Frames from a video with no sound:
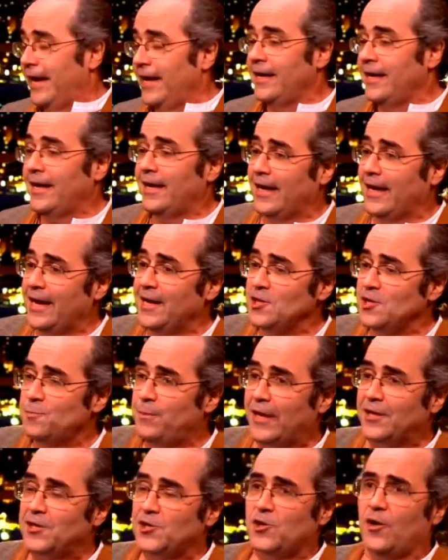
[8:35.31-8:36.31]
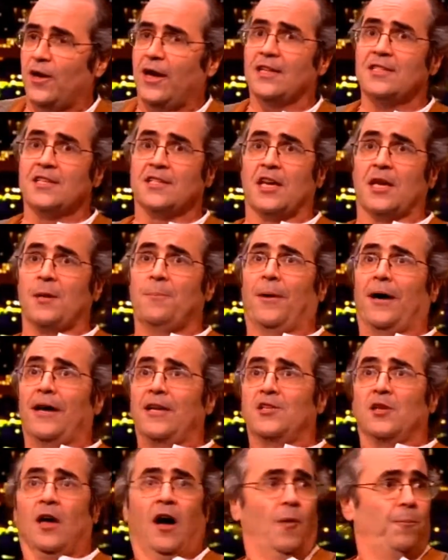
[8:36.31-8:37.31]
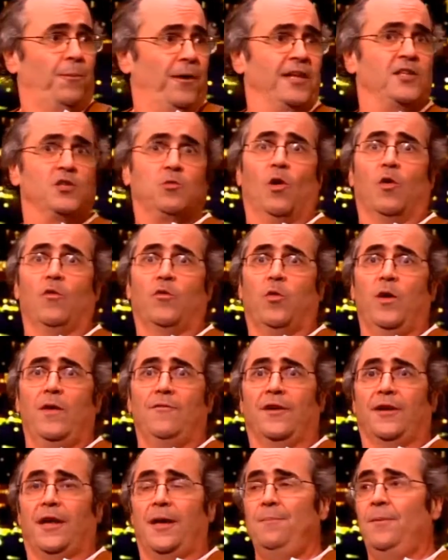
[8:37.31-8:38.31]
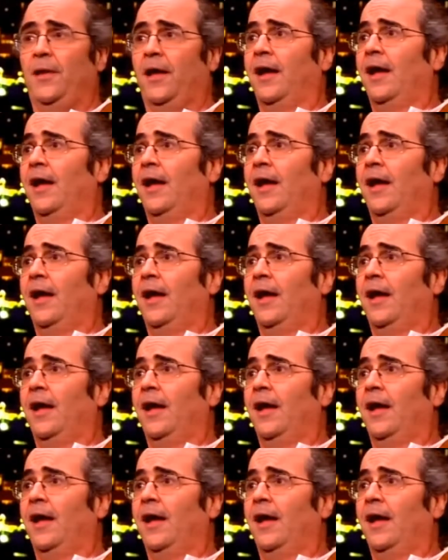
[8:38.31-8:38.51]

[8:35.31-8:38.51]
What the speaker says: Lenny's best trousers. I paid 12 quid for them.